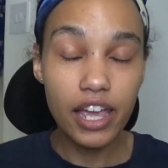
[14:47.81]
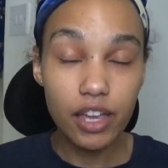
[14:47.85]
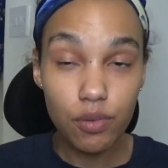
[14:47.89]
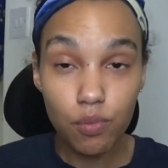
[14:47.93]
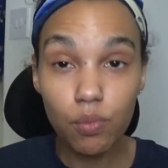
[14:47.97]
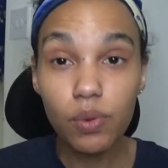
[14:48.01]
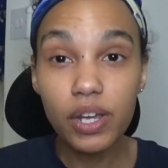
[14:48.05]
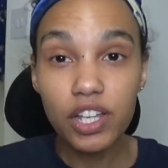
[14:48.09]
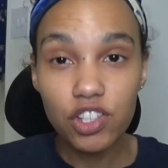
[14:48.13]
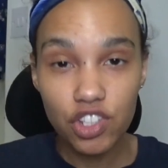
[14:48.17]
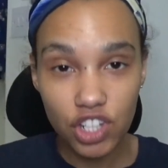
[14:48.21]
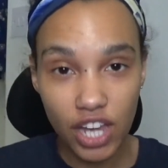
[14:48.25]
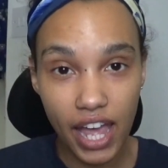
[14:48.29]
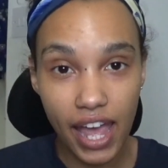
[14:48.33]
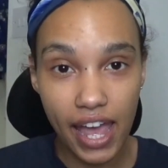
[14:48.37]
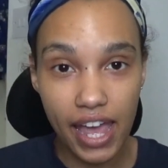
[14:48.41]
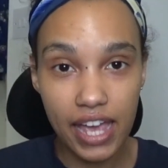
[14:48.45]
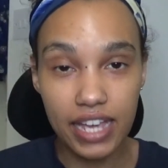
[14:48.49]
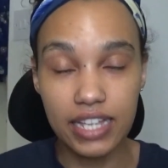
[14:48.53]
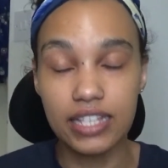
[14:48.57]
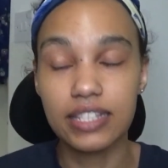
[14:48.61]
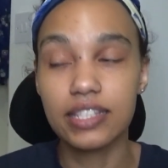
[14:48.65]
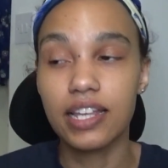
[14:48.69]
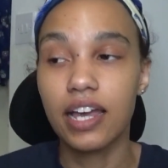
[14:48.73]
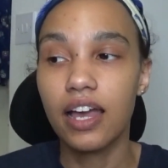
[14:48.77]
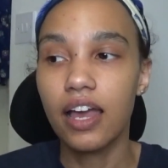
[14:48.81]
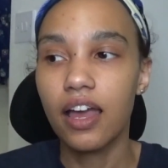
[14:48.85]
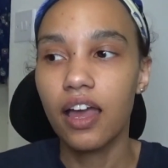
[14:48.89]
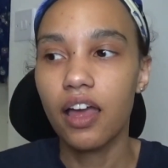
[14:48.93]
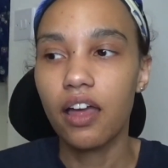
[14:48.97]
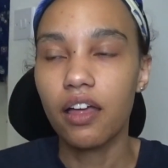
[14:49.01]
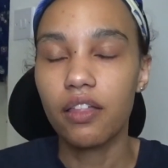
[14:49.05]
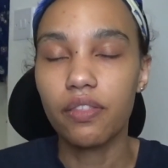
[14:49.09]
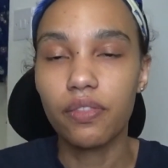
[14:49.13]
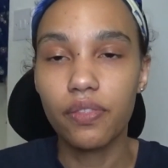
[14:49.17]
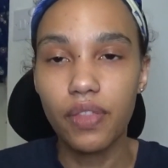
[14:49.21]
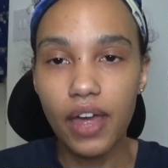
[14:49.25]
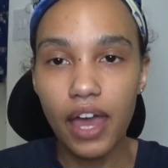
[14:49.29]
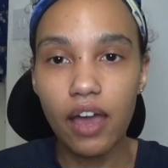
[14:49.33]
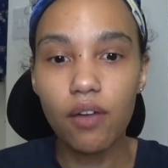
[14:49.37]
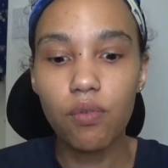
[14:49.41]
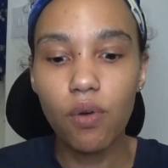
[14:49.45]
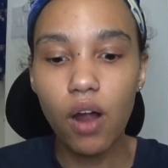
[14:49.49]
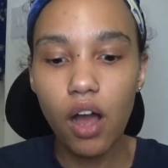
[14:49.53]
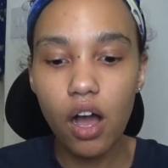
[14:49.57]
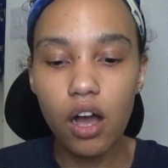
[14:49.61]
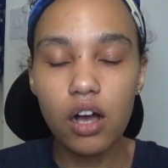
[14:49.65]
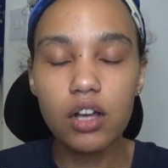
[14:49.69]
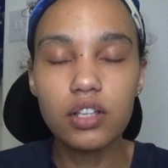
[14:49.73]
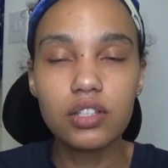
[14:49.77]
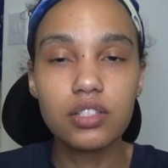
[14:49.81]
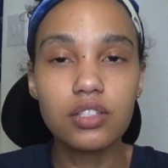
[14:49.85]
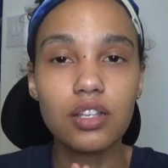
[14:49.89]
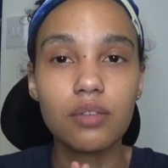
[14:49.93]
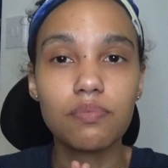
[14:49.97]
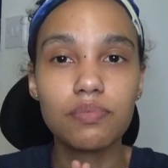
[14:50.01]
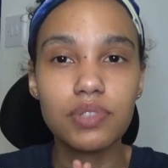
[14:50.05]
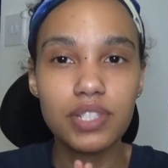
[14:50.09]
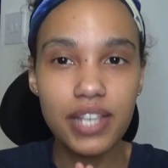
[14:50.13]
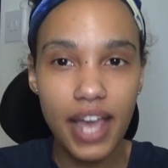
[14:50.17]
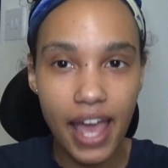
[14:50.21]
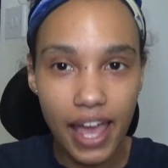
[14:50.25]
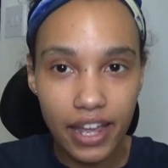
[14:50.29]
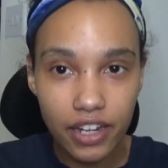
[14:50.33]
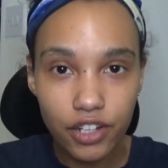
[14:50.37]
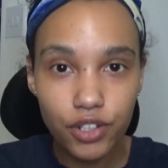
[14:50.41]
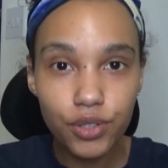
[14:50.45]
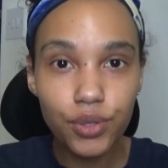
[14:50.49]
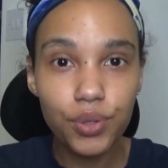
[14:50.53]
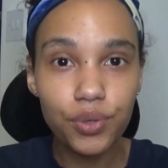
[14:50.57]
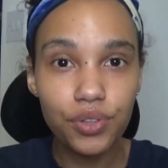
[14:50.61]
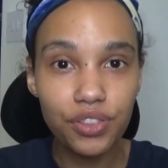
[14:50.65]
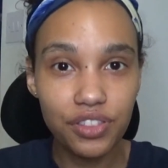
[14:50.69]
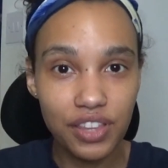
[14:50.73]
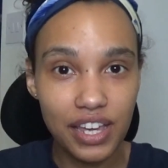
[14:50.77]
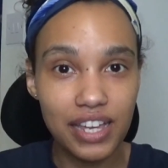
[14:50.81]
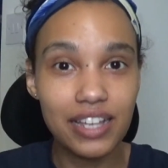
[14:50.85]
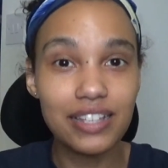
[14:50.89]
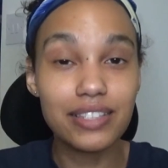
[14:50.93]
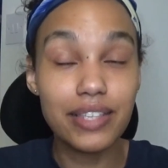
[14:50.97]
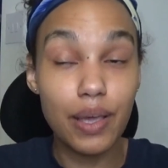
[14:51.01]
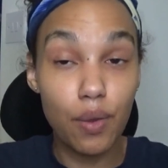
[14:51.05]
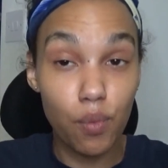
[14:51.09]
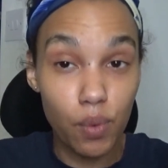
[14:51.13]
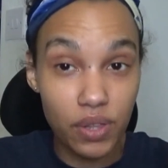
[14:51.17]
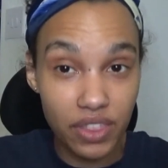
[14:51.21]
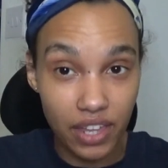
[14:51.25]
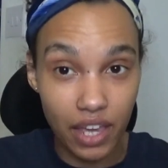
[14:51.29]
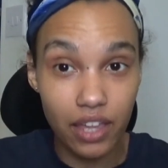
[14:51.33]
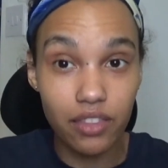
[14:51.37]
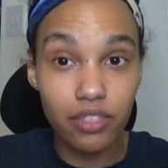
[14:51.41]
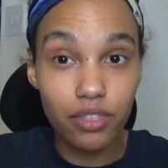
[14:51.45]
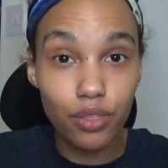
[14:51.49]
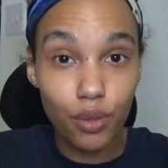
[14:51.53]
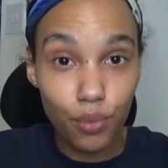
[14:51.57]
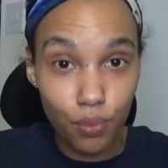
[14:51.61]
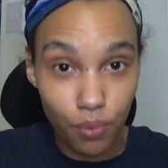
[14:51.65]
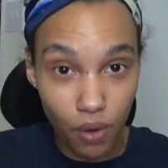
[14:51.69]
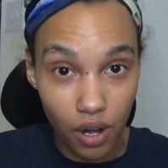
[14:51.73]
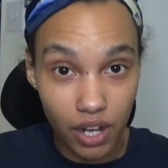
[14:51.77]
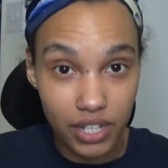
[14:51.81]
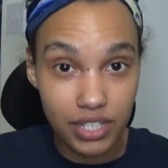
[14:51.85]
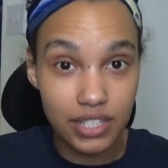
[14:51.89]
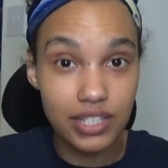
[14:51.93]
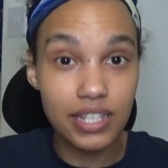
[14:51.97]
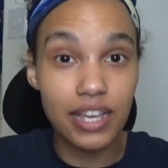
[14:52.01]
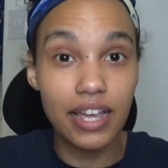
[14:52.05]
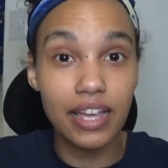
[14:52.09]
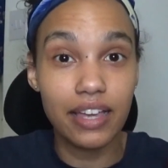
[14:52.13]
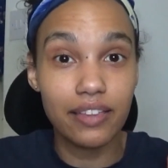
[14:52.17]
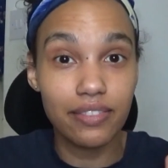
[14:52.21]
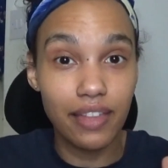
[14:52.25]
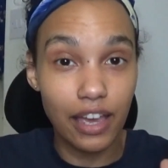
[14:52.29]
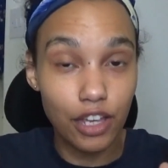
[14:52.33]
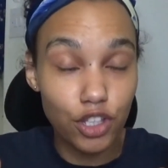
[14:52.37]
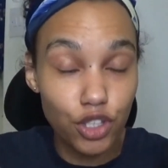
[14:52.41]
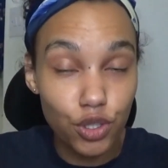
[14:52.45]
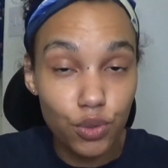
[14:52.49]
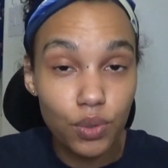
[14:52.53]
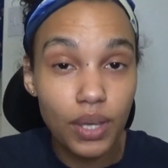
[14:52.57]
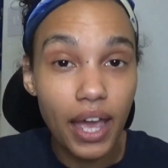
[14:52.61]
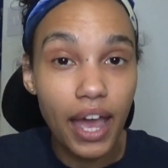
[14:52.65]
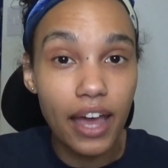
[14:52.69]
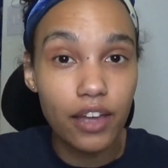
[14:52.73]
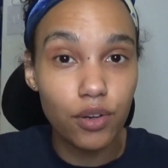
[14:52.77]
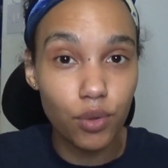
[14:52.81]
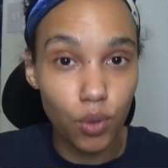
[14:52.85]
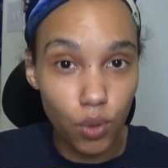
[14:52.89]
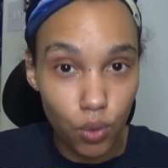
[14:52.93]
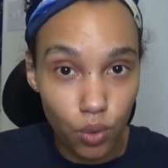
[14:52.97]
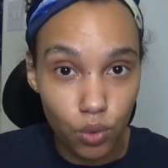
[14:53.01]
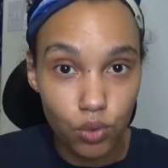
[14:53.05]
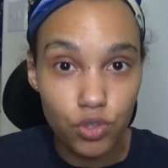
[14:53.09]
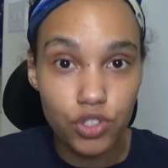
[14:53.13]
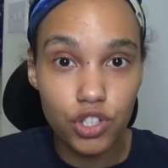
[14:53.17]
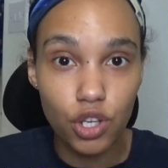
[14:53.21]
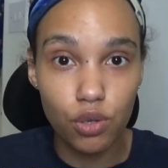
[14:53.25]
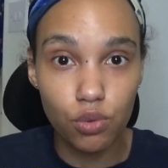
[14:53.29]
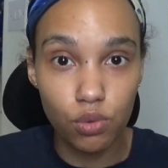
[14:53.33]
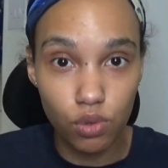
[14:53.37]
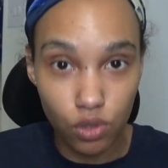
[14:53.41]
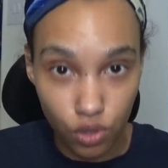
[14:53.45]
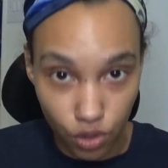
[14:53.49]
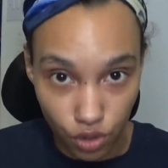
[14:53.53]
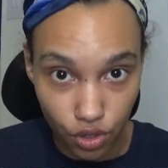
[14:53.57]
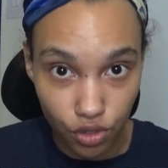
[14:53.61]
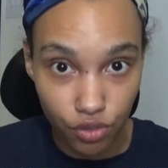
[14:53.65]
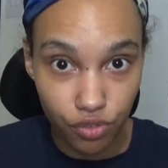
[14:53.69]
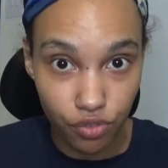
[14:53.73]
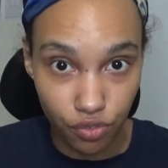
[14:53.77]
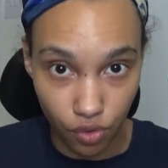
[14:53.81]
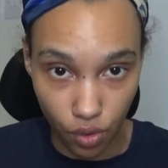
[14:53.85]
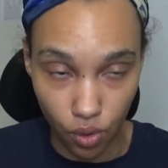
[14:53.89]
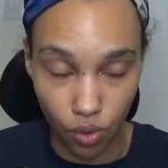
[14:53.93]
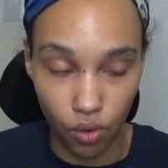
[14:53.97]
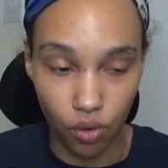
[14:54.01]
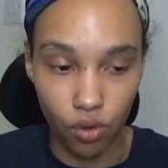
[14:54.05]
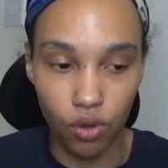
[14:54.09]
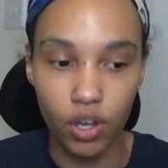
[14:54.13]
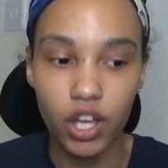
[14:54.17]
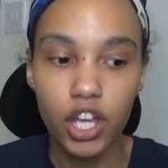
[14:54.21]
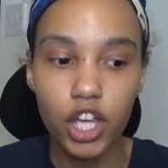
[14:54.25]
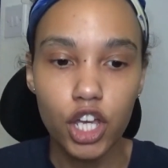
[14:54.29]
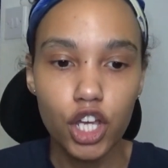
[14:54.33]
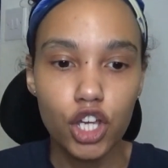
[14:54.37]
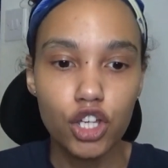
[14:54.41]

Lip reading: In which case, there are some technical things within the writing that you can also look for